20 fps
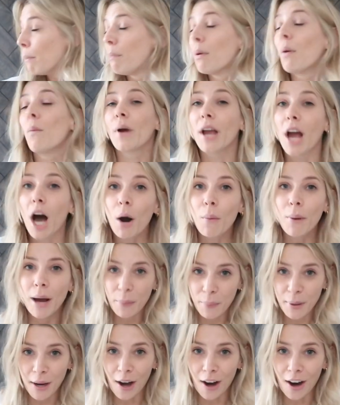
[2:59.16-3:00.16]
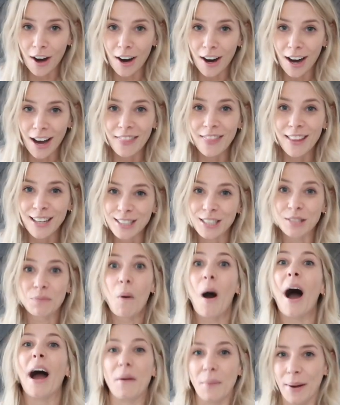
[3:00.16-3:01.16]
But we are where we are and this is
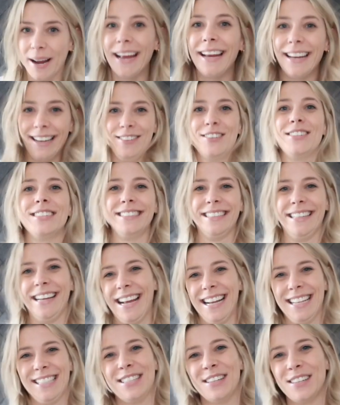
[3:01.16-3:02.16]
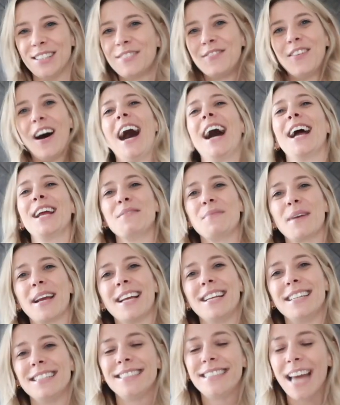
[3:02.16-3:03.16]
why we're here, isn't it? So it's fine, we
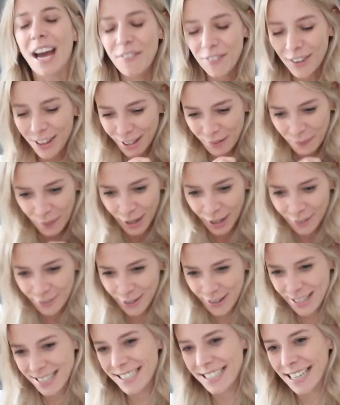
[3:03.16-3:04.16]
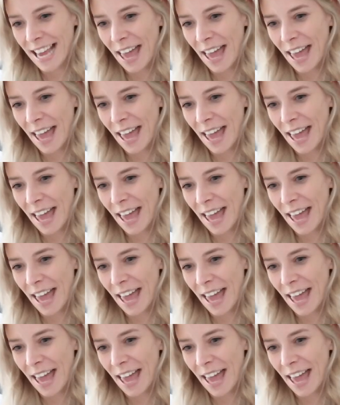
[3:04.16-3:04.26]
can definitely work through this